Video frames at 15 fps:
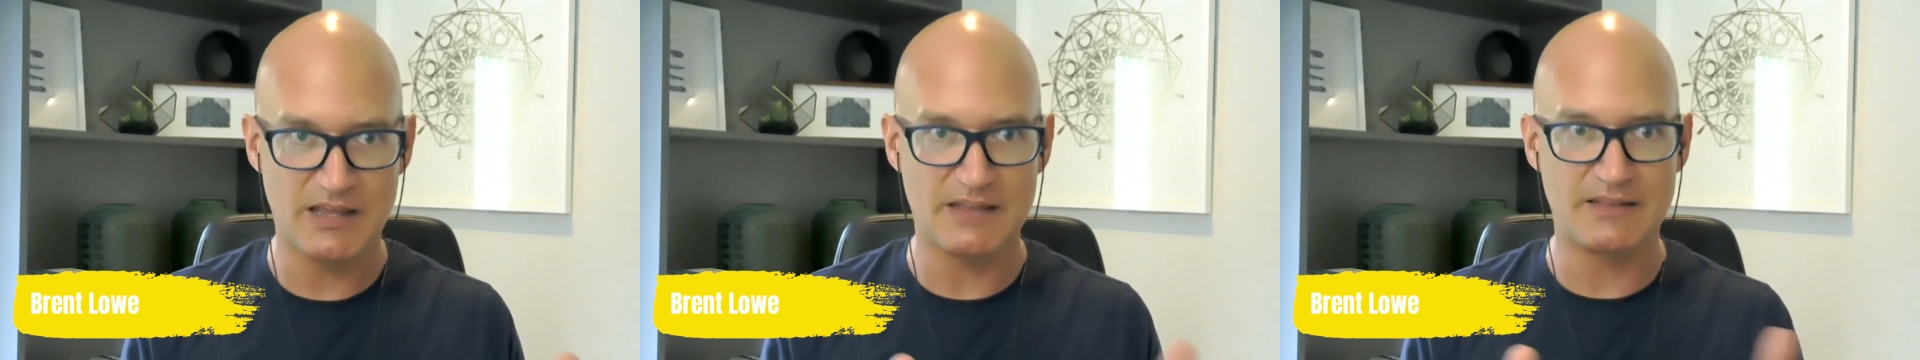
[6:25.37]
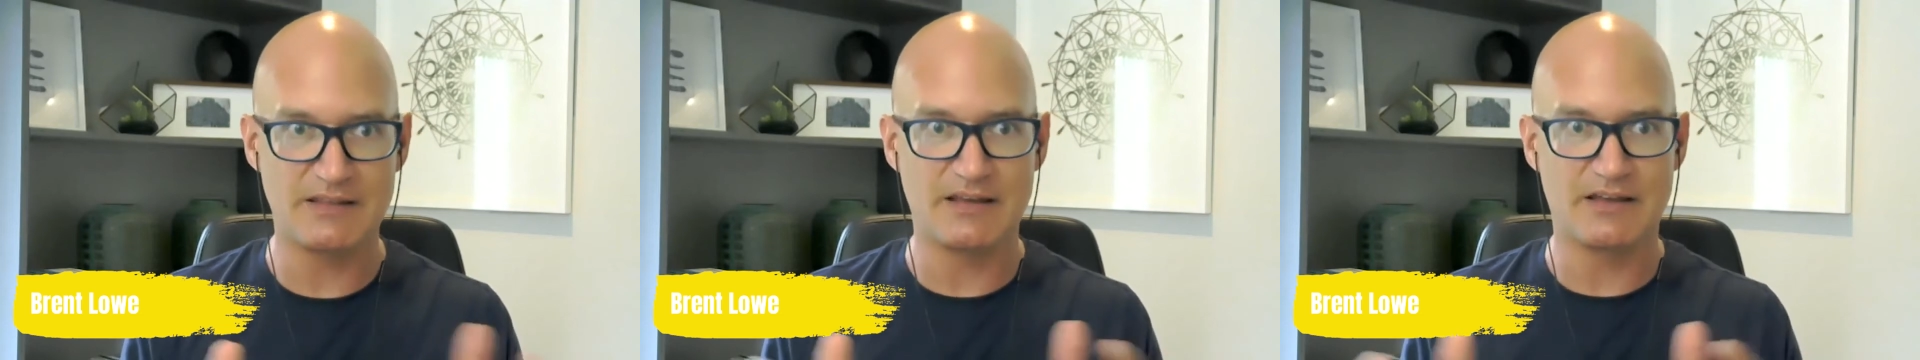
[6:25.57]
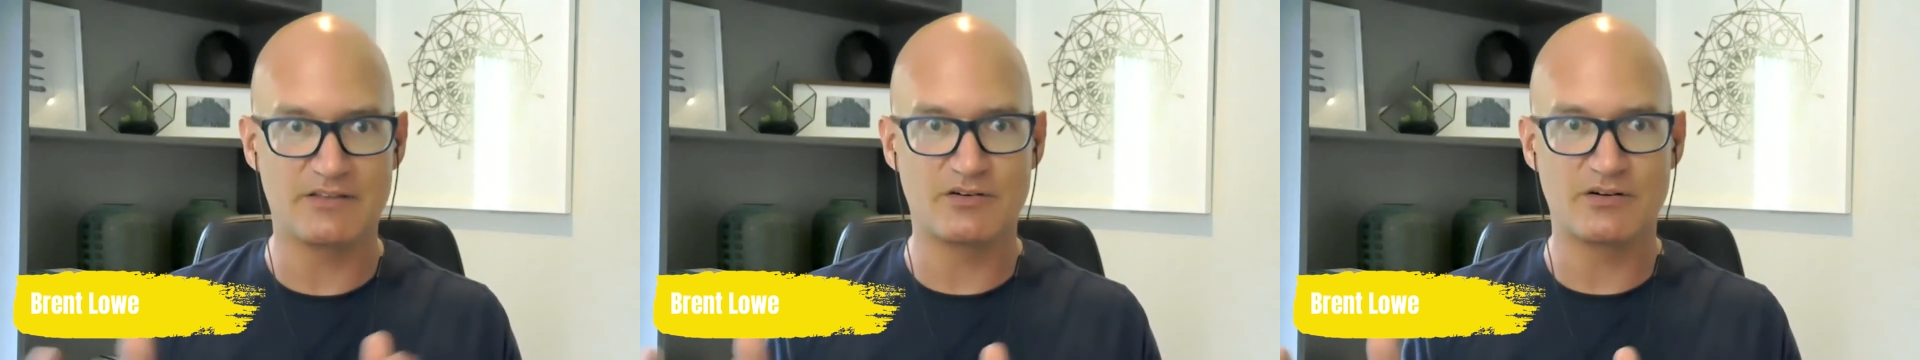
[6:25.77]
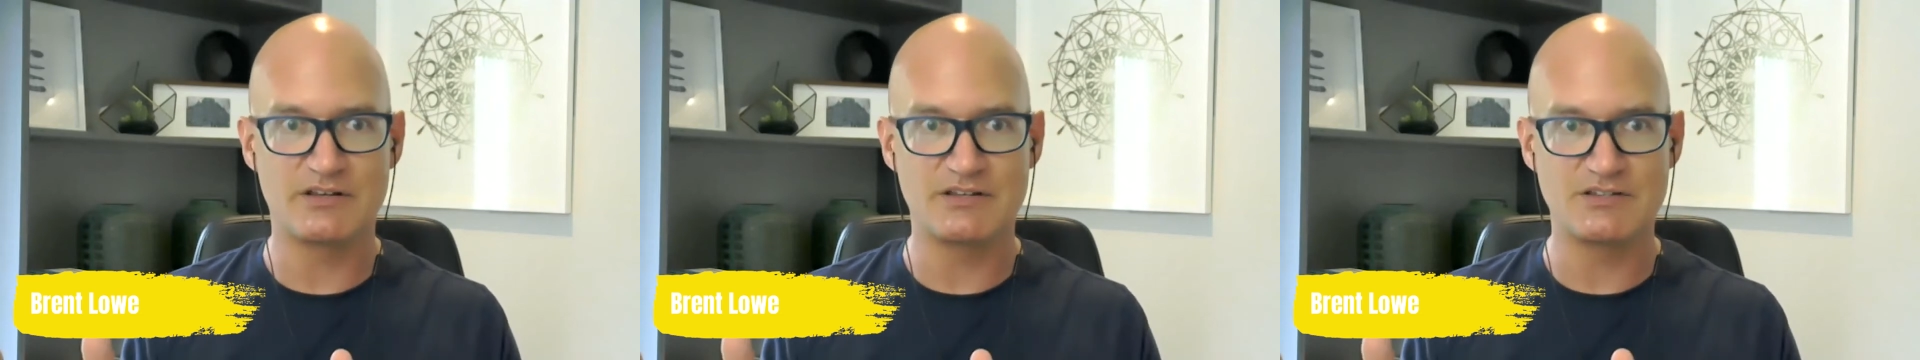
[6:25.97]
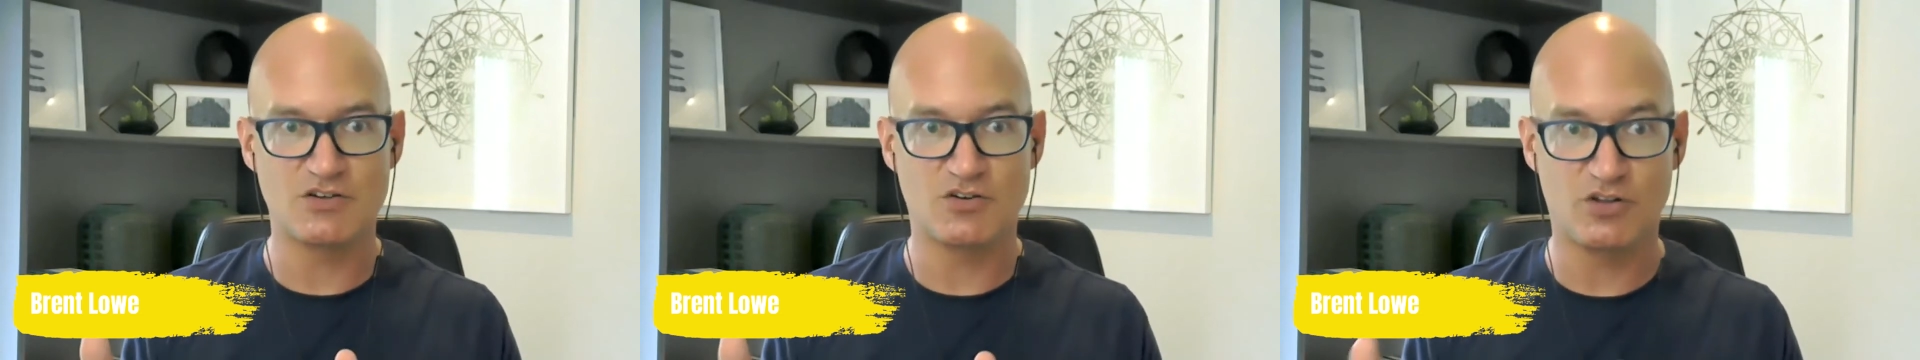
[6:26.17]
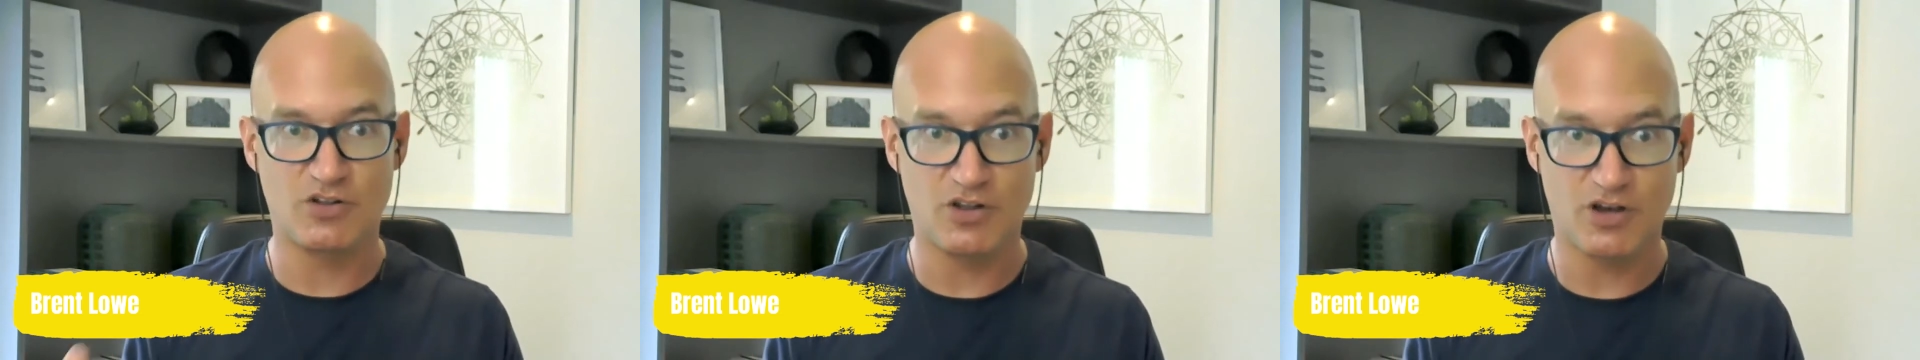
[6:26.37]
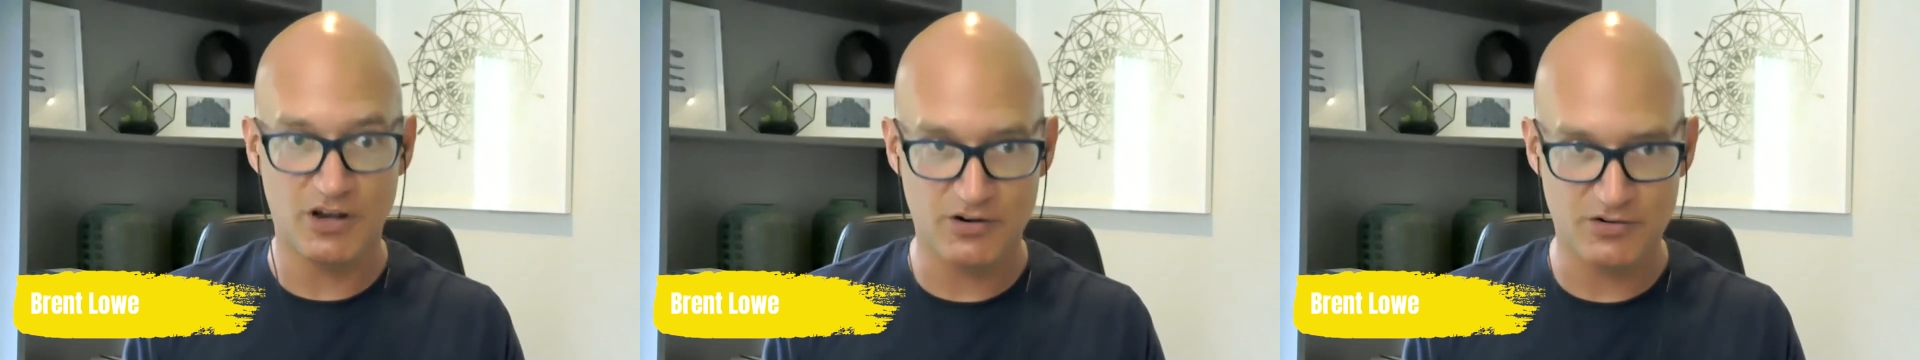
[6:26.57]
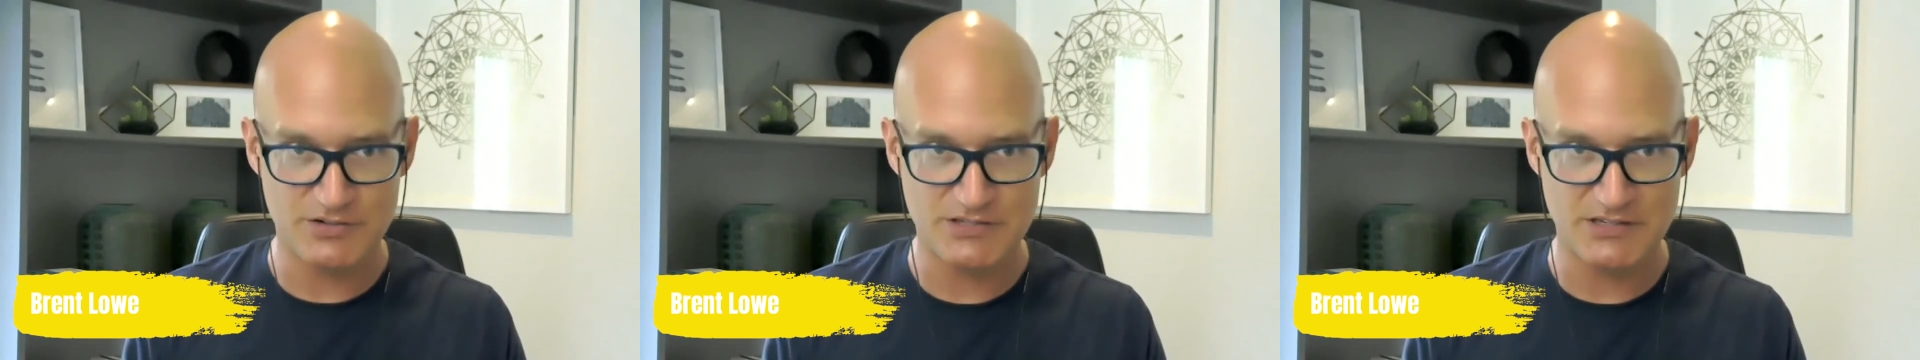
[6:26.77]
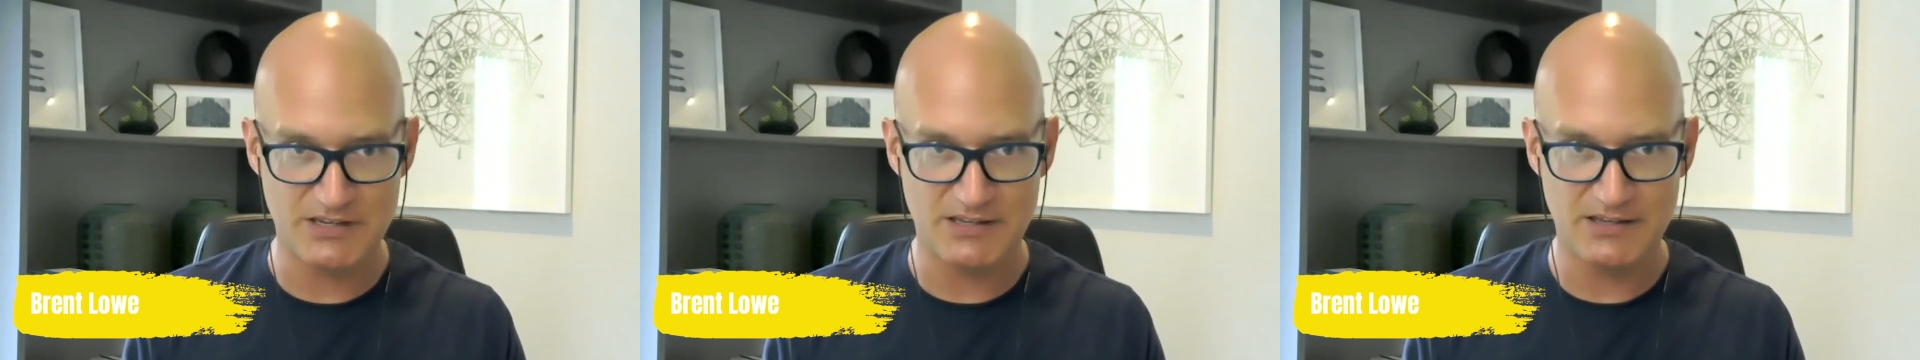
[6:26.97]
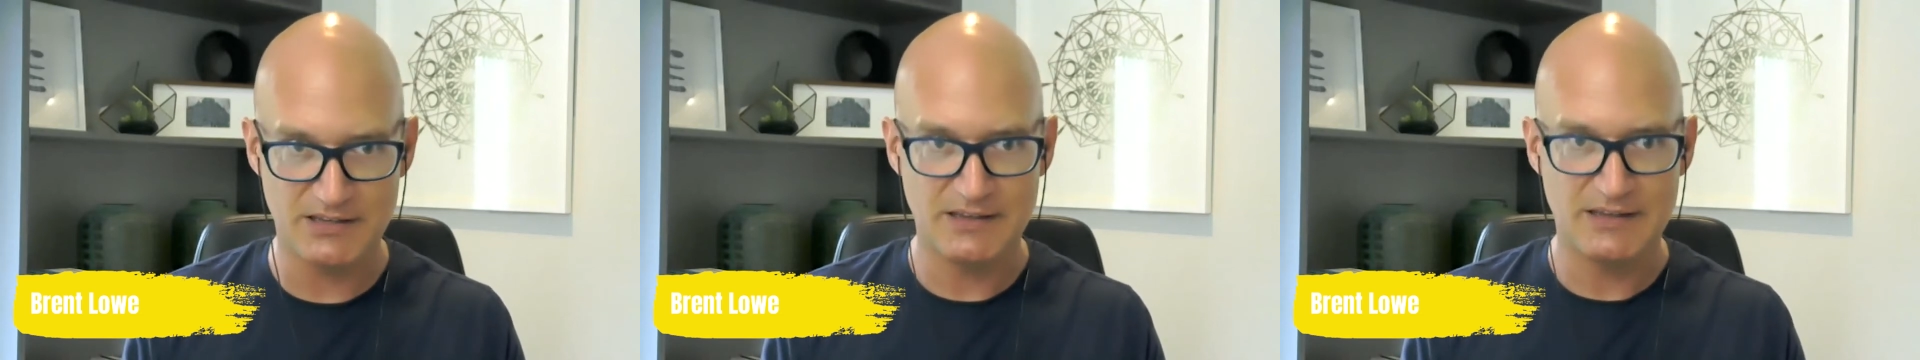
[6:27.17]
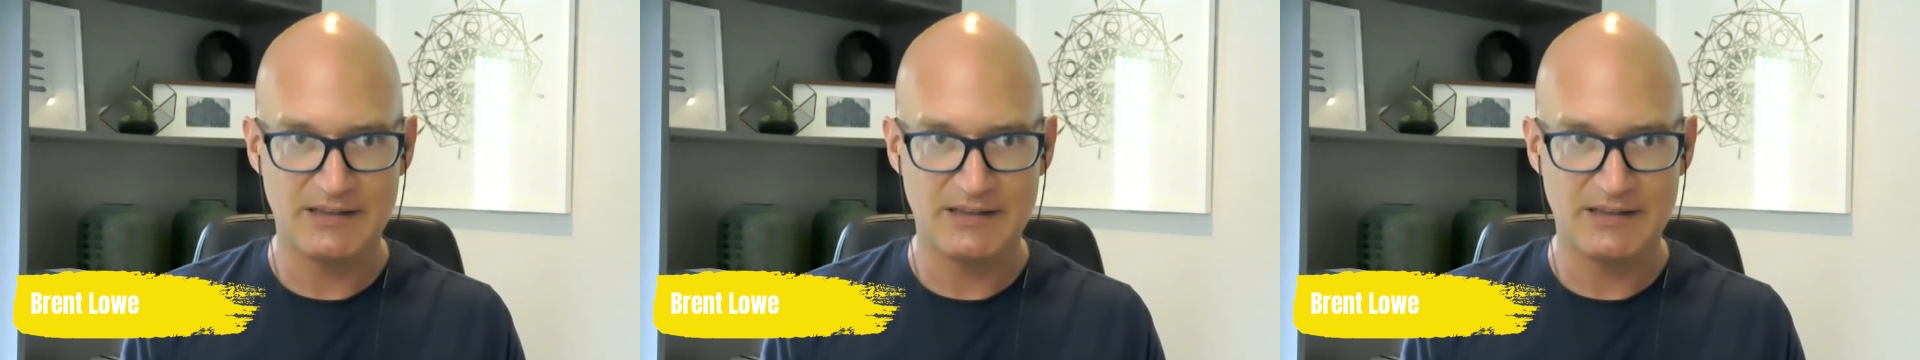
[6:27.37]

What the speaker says: and the other is holacracy.